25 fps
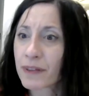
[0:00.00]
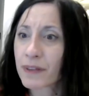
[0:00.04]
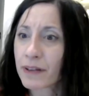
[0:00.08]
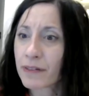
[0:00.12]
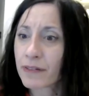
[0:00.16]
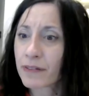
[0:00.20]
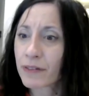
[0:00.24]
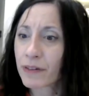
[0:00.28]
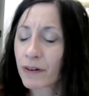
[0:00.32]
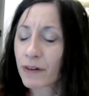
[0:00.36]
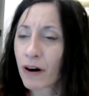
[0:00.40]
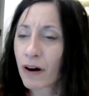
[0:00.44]

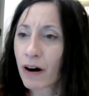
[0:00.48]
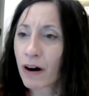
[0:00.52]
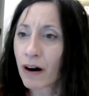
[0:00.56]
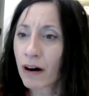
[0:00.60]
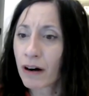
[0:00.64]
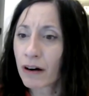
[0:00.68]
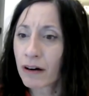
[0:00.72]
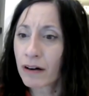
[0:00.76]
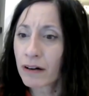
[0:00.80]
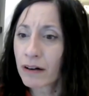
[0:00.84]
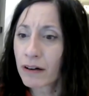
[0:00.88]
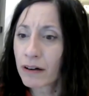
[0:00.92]
If there
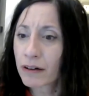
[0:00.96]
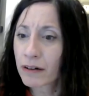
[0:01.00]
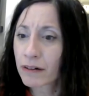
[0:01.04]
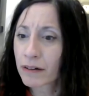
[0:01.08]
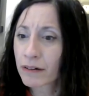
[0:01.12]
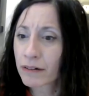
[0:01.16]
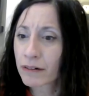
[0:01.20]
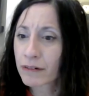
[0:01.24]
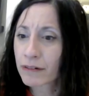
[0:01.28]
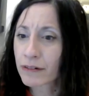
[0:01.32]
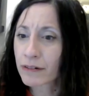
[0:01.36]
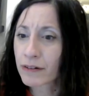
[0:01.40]
are
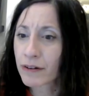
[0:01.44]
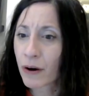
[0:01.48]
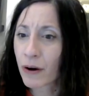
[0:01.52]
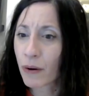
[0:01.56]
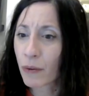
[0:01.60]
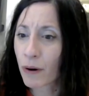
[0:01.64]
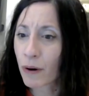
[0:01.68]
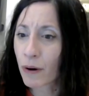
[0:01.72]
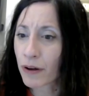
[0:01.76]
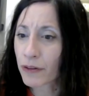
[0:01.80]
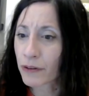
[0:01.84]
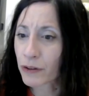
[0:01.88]

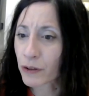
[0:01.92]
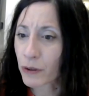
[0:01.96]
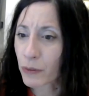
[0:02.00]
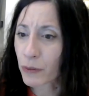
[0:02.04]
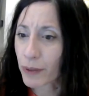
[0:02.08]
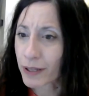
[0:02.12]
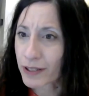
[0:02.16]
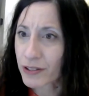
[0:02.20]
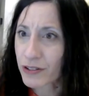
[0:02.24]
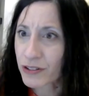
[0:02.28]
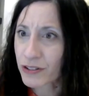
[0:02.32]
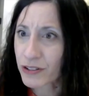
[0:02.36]
no other
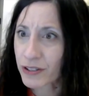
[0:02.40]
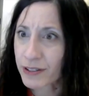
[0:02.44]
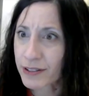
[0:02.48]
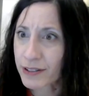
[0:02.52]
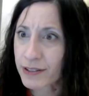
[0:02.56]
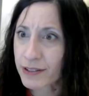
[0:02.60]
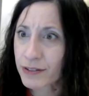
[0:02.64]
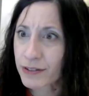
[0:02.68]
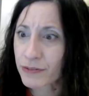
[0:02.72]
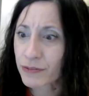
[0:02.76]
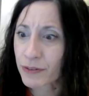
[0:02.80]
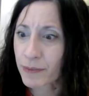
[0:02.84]

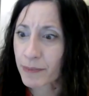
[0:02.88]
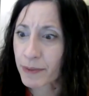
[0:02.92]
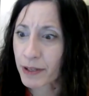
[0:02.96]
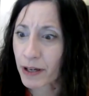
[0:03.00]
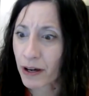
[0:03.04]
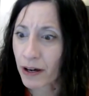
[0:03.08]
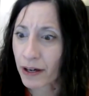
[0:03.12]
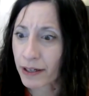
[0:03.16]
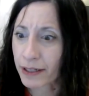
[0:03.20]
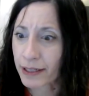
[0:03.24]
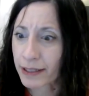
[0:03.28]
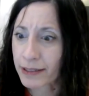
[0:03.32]
questions from
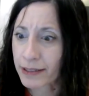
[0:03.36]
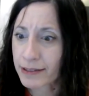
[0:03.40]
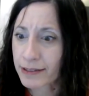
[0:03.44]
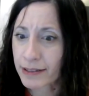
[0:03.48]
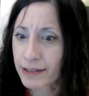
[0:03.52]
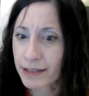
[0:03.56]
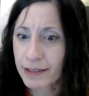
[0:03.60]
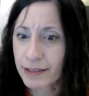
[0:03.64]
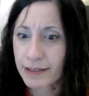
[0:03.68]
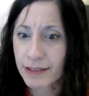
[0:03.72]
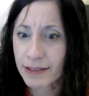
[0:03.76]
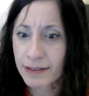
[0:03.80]
the
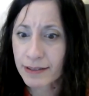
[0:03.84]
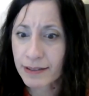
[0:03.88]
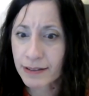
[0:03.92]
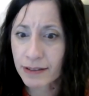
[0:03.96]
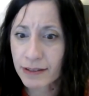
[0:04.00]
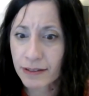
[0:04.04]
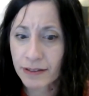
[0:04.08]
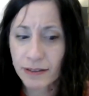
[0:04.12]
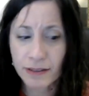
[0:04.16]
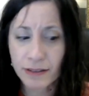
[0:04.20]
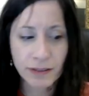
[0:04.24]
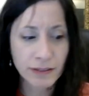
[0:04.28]
audience, and it
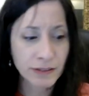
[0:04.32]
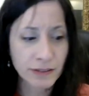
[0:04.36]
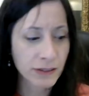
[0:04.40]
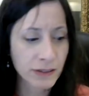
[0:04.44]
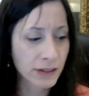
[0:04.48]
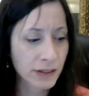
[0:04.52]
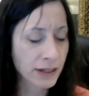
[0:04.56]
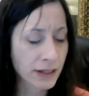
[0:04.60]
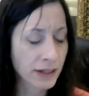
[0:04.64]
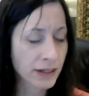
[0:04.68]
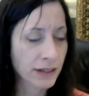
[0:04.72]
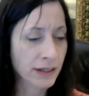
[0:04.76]
doesn't
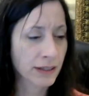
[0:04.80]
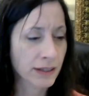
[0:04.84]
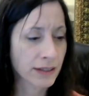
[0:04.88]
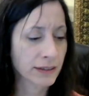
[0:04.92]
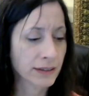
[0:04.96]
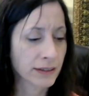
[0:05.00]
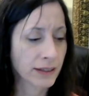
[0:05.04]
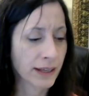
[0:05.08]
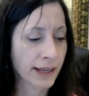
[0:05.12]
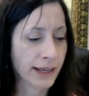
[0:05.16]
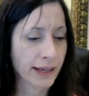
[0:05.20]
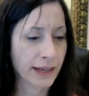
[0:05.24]
look
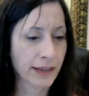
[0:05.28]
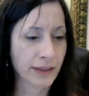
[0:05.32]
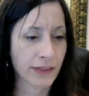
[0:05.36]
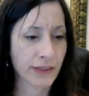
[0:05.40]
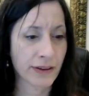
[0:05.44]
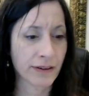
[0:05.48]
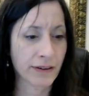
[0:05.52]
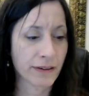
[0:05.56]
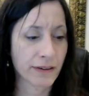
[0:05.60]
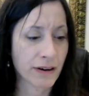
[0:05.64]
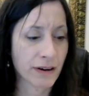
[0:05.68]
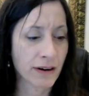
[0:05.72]
like
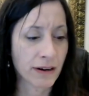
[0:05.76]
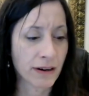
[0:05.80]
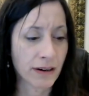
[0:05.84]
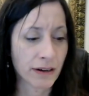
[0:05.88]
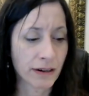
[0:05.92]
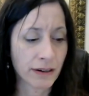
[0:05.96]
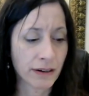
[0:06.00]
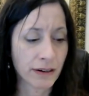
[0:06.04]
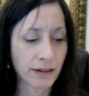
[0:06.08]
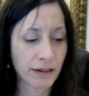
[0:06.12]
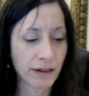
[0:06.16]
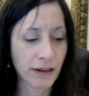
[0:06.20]
there
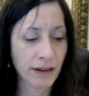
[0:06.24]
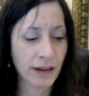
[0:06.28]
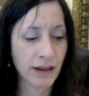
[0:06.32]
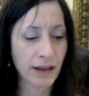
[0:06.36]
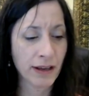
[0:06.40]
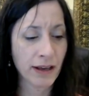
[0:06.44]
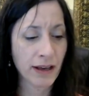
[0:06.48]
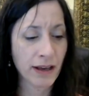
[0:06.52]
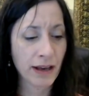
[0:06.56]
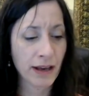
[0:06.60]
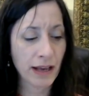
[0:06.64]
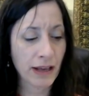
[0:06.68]
are,
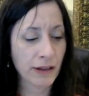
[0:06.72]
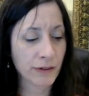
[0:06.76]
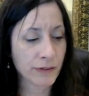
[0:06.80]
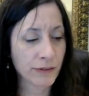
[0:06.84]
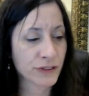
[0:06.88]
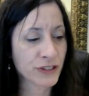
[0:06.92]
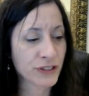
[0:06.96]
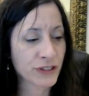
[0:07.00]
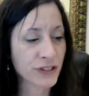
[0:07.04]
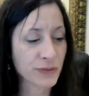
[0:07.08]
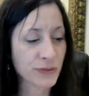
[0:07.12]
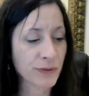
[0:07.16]

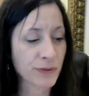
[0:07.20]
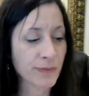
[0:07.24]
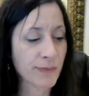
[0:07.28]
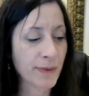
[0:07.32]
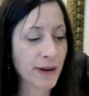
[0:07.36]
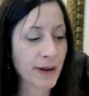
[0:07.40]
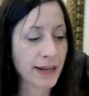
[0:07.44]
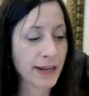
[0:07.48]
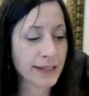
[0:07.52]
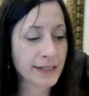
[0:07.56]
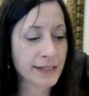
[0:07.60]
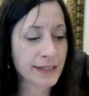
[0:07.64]
I'll just
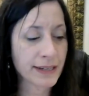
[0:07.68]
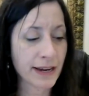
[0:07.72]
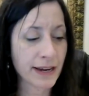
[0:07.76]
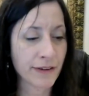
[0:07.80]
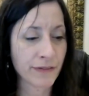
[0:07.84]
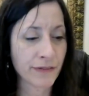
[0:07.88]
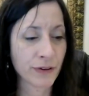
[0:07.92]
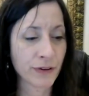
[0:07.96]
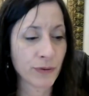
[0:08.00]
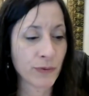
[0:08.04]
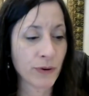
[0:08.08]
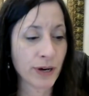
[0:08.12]
remind
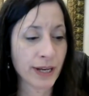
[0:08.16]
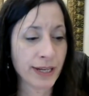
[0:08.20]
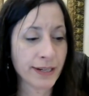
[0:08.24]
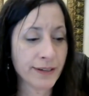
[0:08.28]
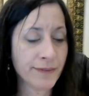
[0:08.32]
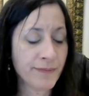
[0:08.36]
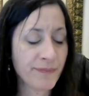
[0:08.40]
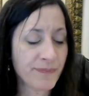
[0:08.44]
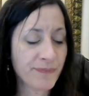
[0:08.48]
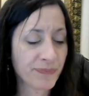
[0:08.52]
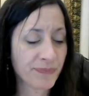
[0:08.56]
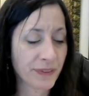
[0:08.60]

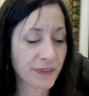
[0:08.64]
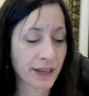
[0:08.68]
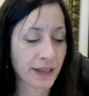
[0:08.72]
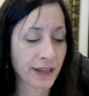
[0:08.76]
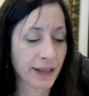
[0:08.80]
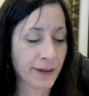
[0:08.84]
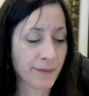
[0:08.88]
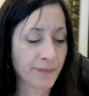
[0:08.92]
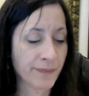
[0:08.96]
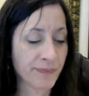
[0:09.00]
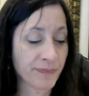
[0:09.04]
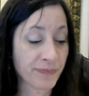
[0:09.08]
everyone,
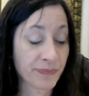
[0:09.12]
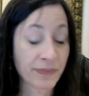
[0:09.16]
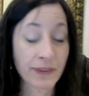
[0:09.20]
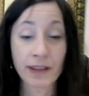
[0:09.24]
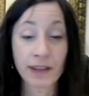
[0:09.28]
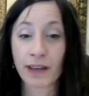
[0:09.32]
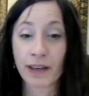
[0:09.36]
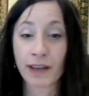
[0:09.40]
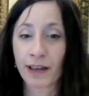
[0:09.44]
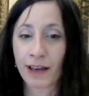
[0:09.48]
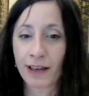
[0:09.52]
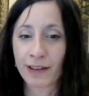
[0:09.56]

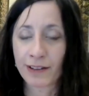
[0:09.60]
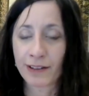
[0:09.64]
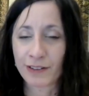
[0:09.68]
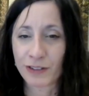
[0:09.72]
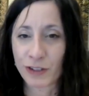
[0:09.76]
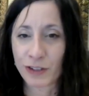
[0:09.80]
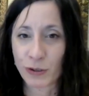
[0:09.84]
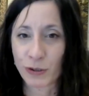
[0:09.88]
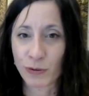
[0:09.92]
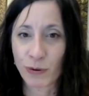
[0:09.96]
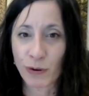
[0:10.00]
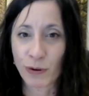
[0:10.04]

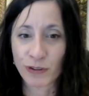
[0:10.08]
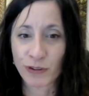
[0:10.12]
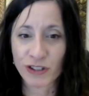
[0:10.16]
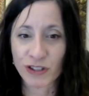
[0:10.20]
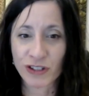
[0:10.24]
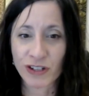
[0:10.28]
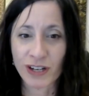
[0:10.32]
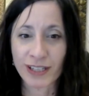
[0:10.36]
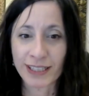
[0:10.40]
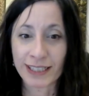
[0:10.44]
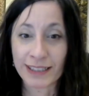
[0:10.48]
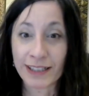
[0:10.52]
to quote
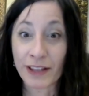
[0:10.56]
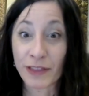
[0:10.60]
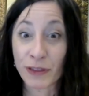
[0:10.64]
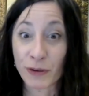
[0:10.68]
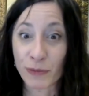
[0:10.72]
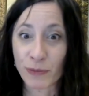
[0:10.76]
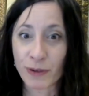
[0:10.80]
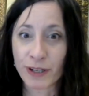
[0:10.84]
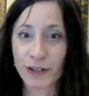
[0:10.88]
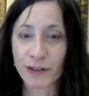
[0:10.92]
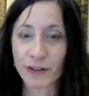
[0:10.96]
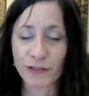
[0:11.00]
Shani, let
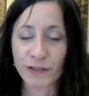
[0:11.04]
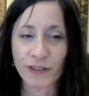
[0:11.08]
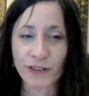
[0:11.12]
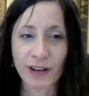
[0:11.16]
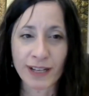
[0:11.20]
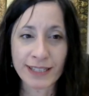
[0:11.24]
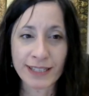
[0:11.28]
the reader